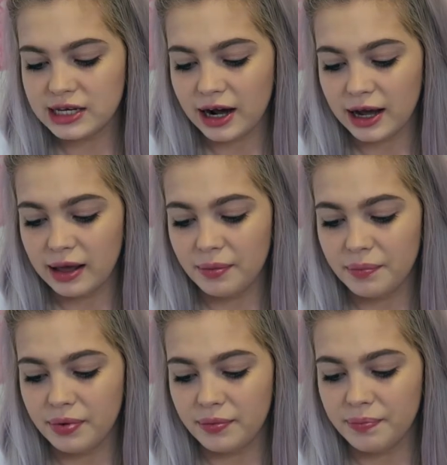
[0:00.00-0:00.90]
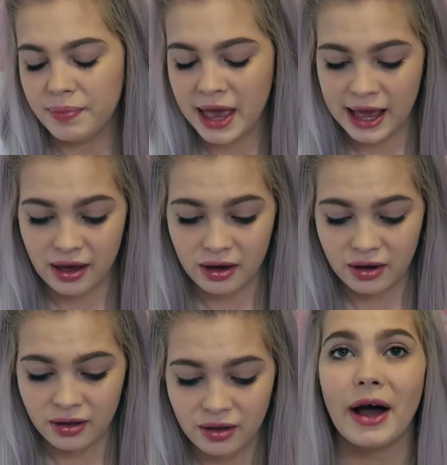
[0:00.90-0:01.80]
type
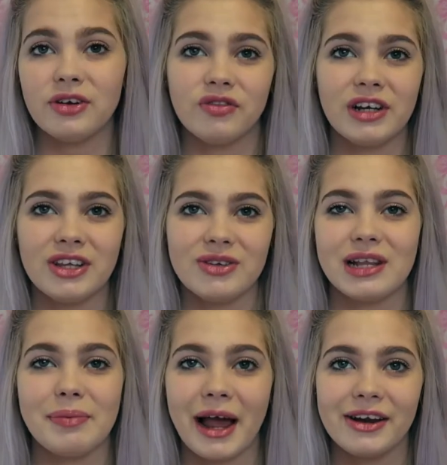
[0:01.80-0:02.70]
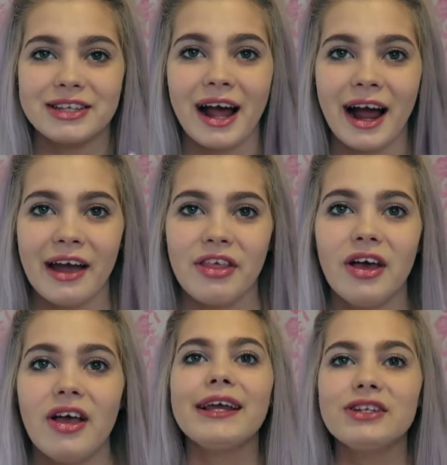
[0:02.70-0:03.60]
pink, but I don't really use lip liners
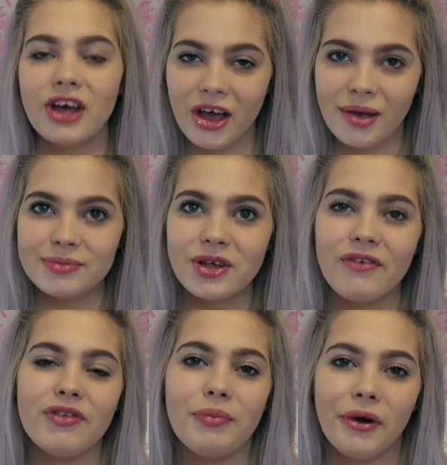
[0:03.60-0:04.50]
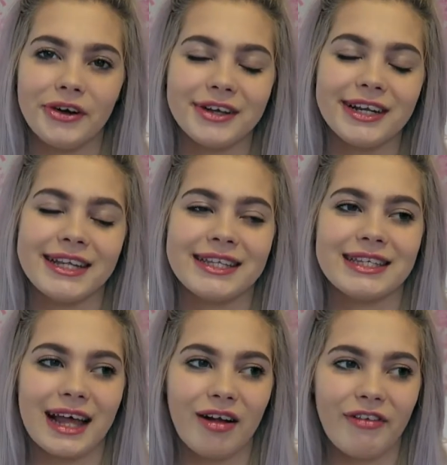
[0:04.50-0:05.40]
either. In terms of the product
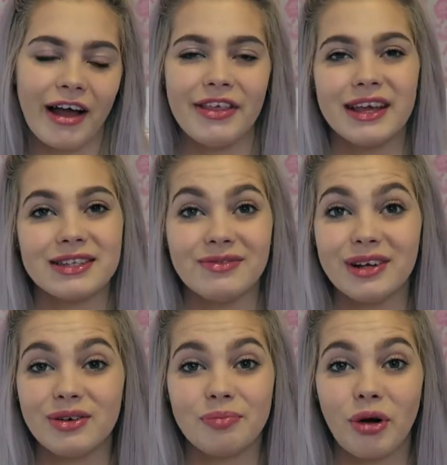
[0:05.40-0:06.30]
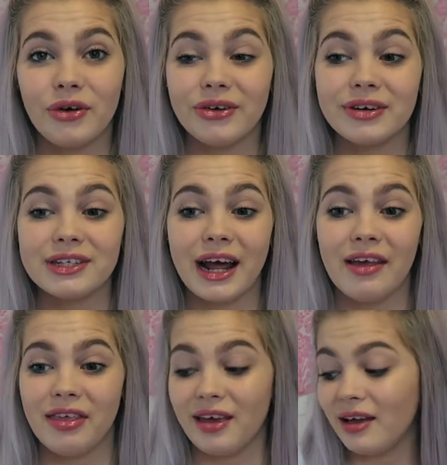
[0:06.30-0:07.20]
itself, I think it's a really good product.
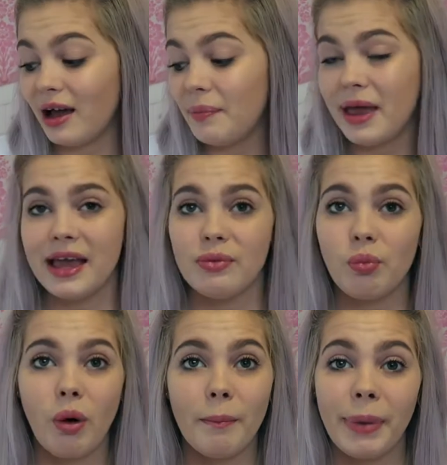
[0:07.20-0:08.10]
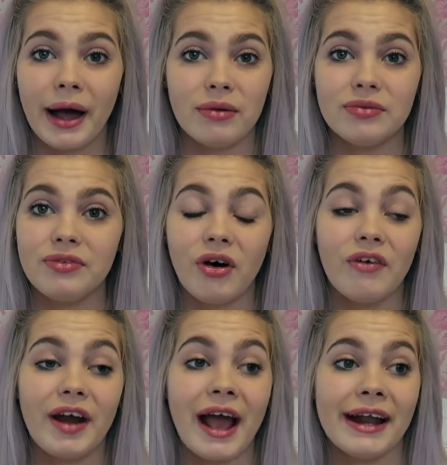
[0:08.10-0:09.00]
I think I paid £1
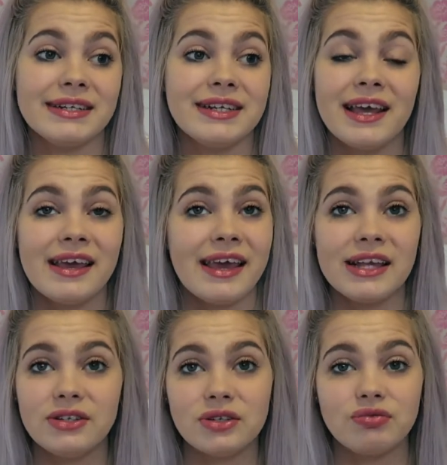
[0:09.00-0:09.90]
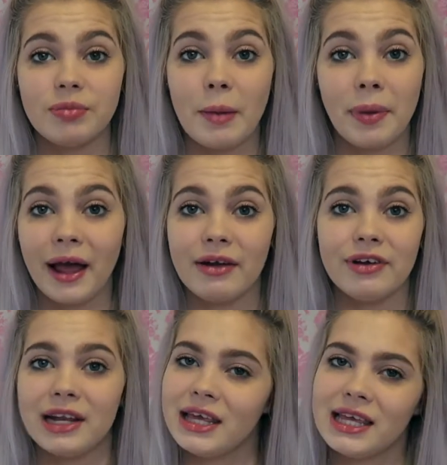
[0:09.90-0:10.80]
for it, and it does apply
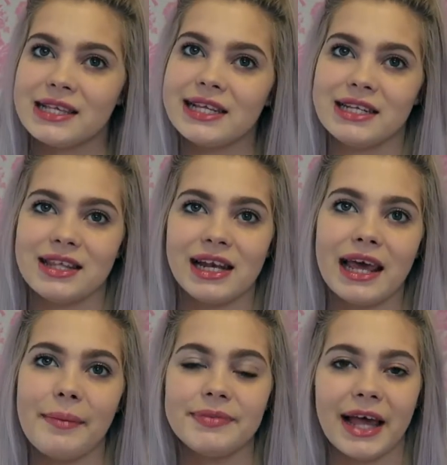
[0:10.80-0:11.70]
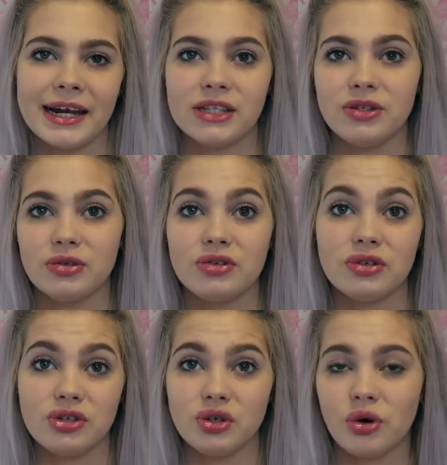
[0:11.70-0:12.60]
really easily to the lips, and it
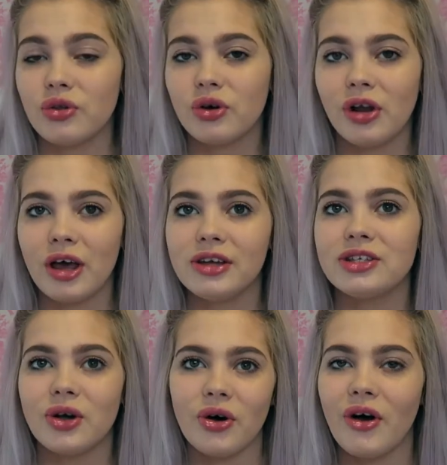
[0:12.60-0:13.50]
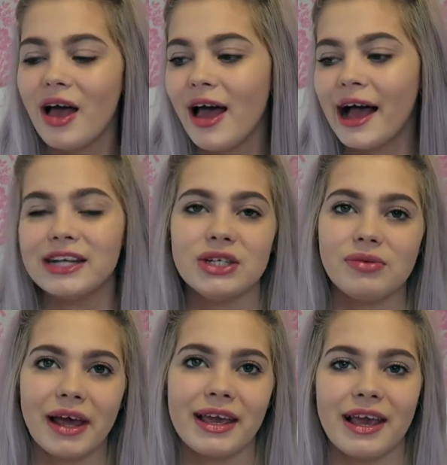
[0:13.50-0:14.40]
does show the colour, so I do
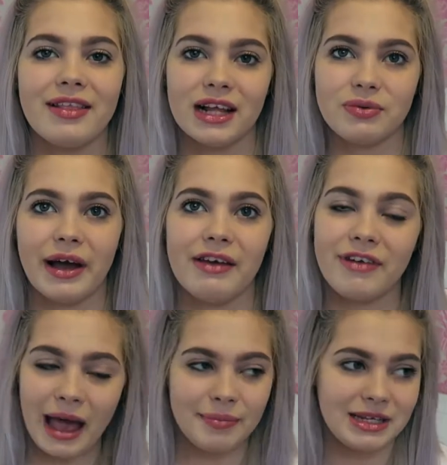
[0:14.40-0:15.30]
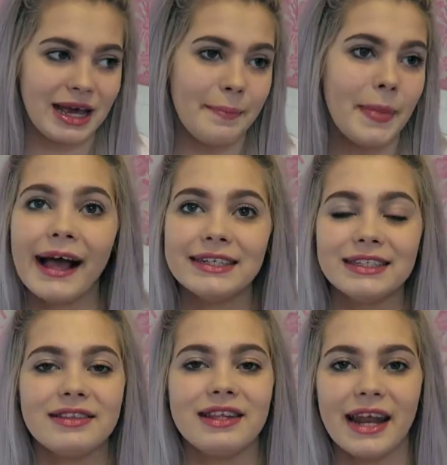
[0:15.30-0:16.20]
like it. That's why I've kept it.
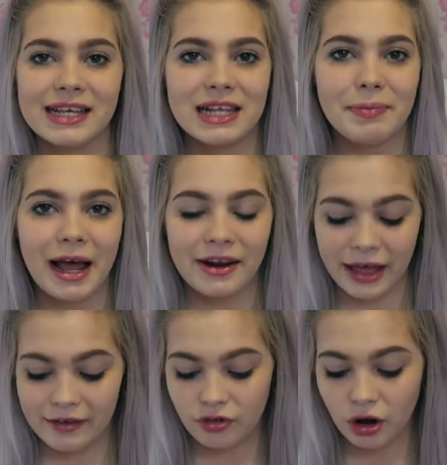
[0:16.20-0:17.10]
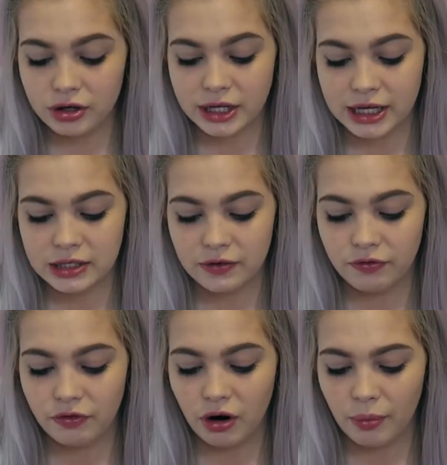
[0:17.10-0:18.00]
And the next lip liner that I've got is
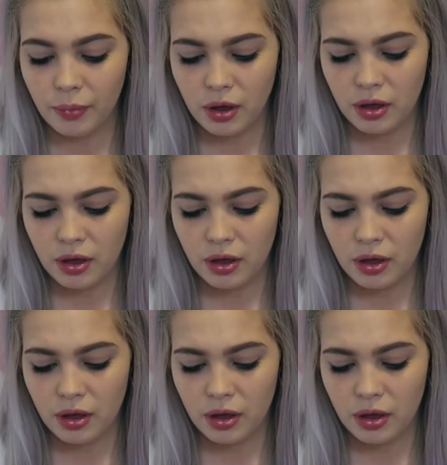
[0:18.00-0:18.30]
from